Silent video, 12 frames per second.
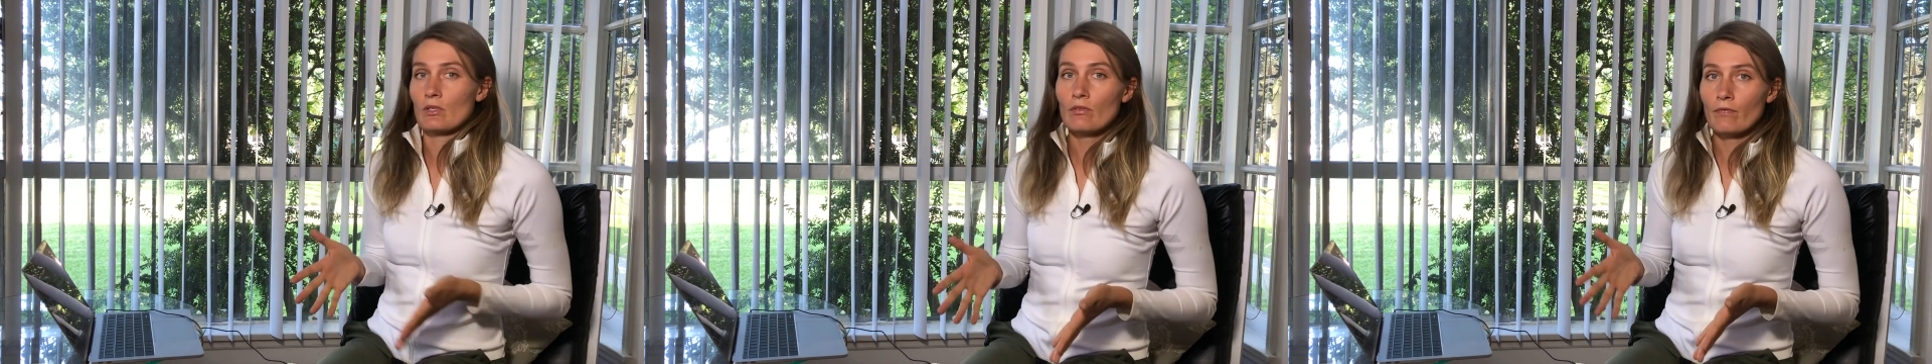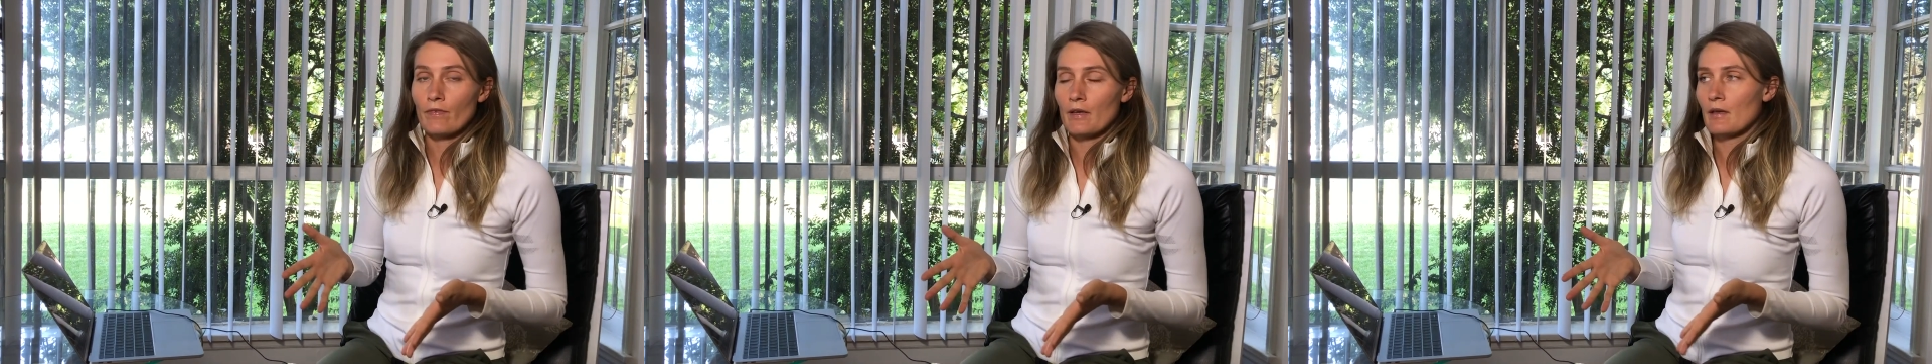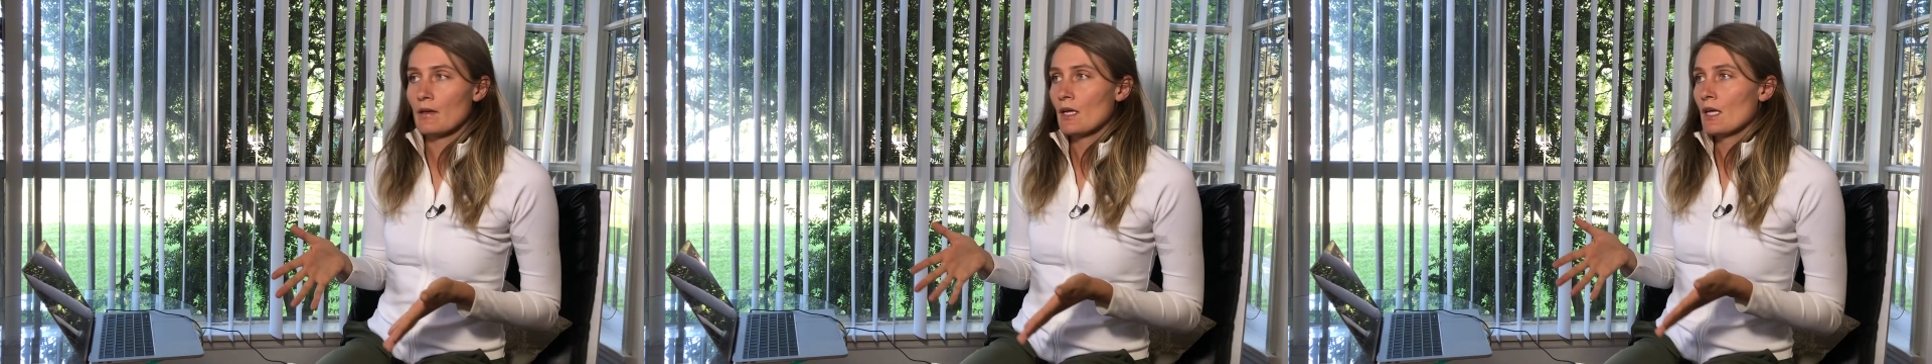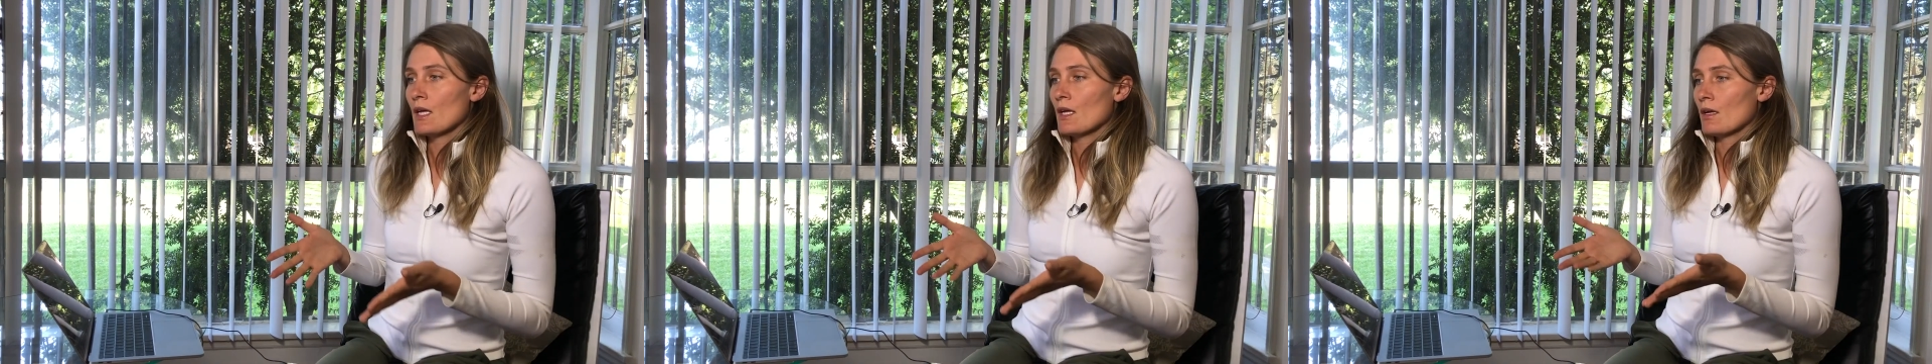goofy,
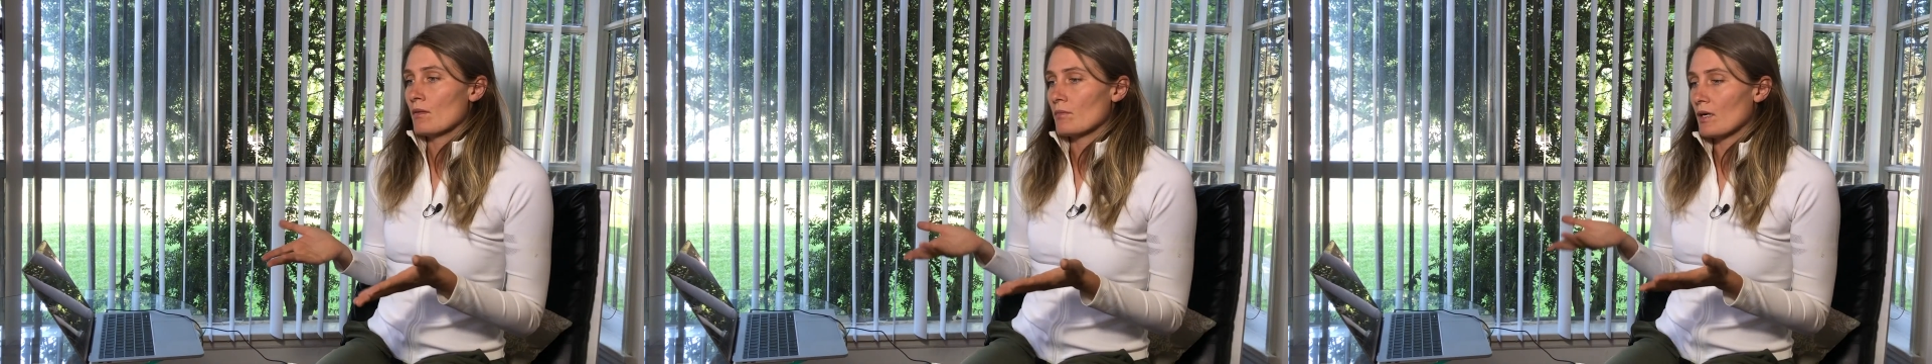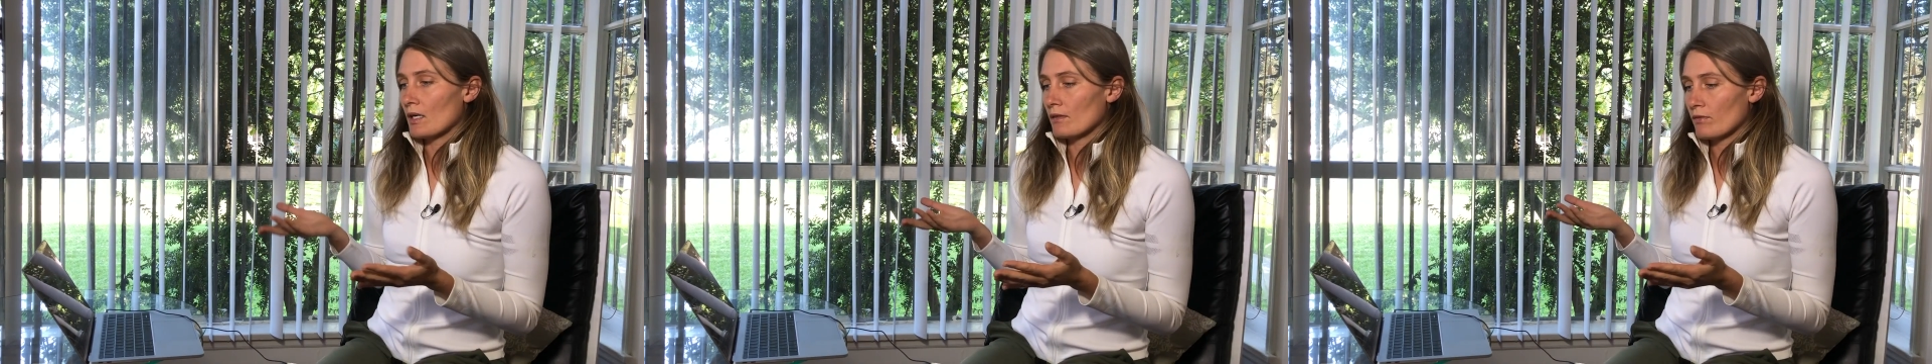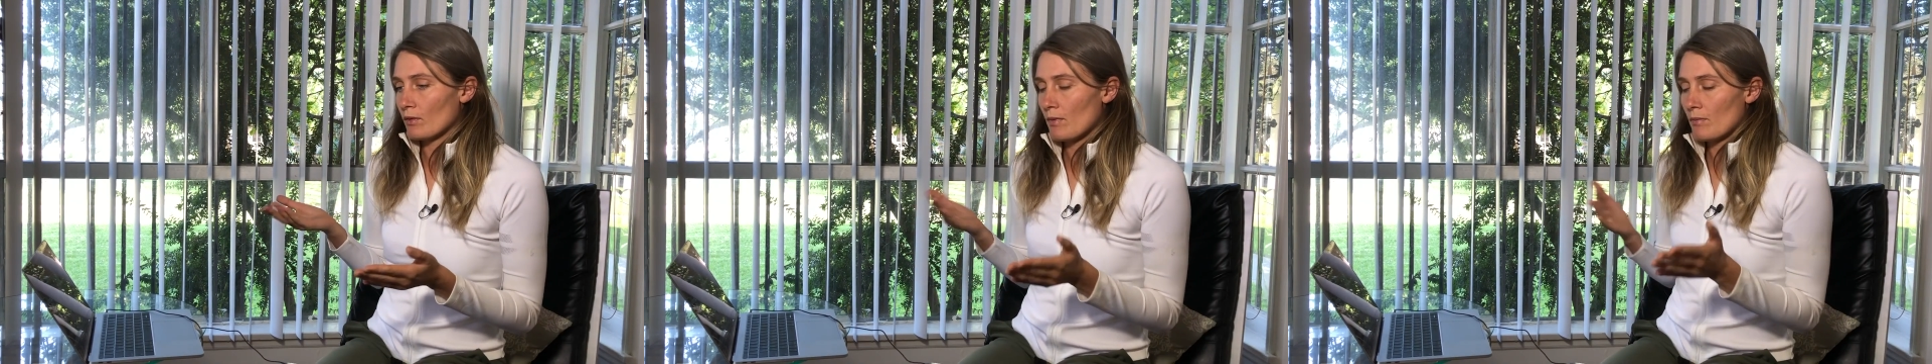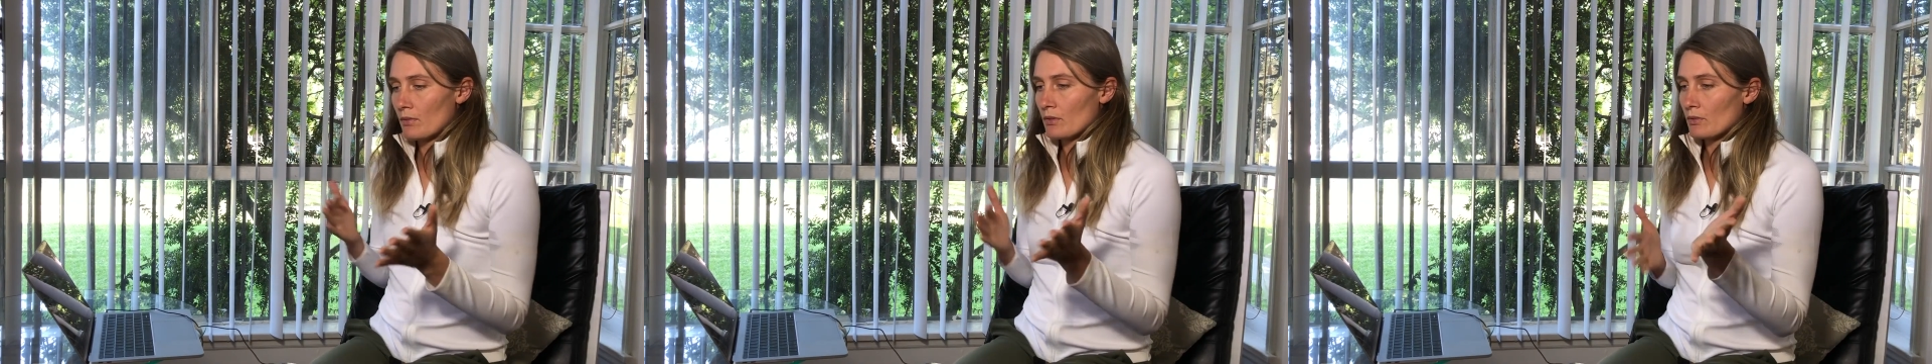but for
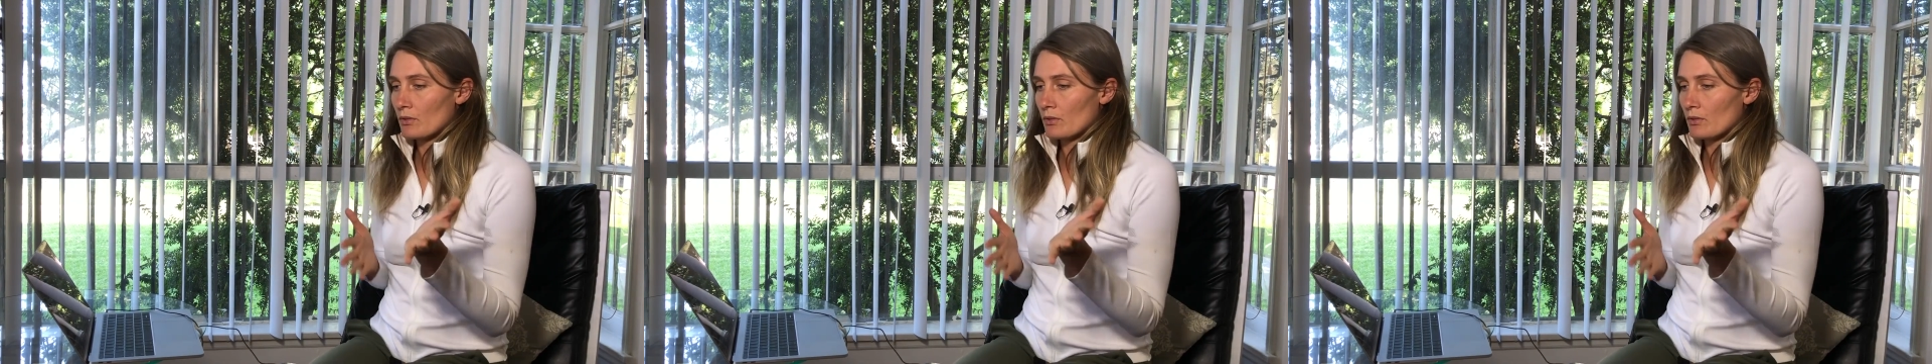people who